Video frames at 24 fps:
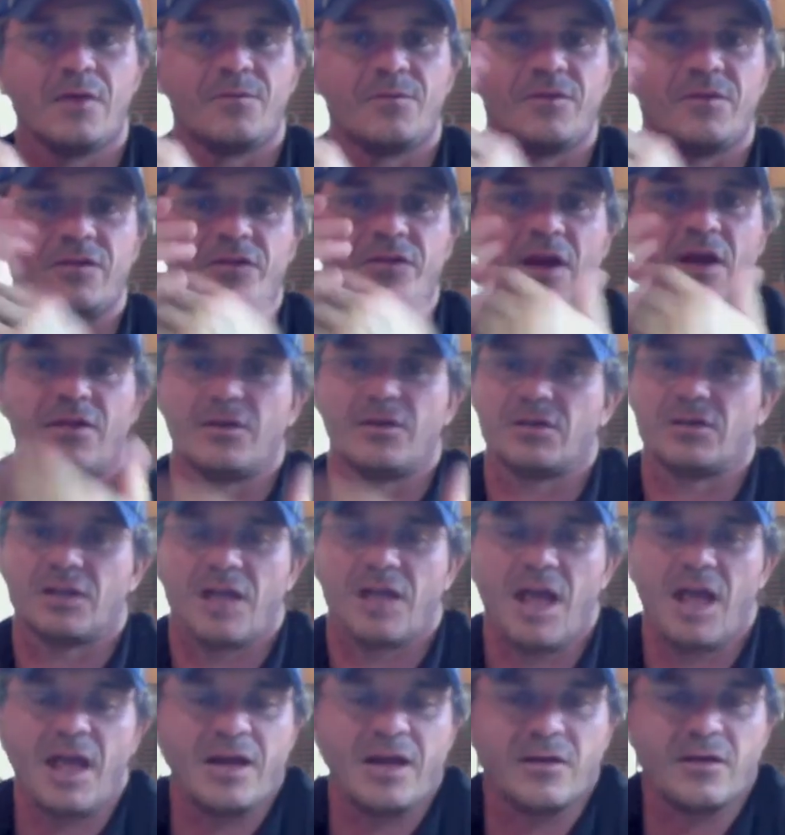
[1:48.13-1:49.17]
To say that you
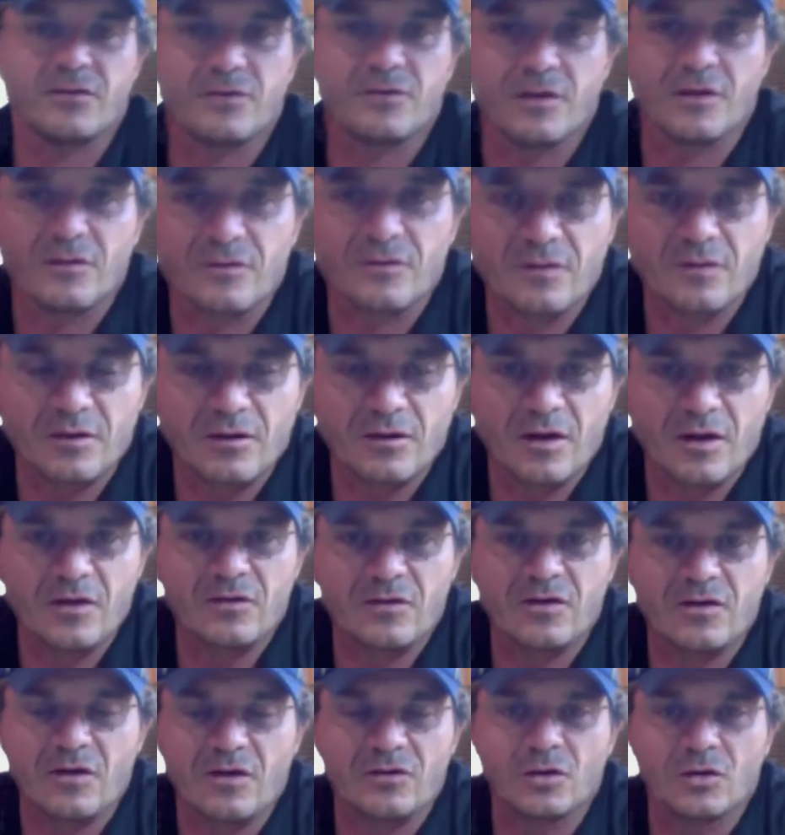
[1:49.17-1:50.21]
can is
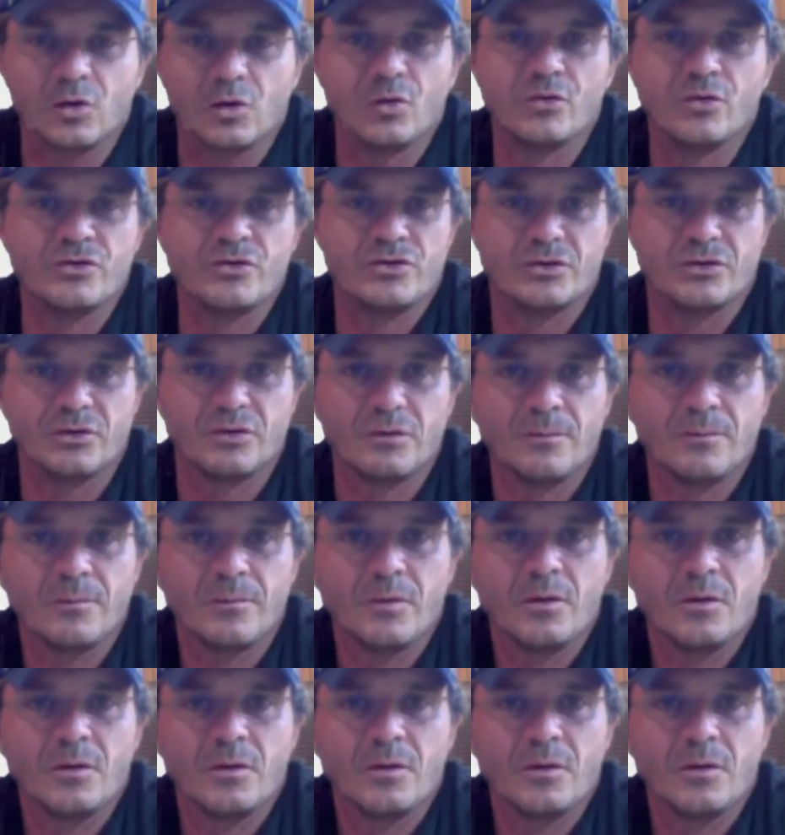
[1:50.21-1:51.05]
it's delusional.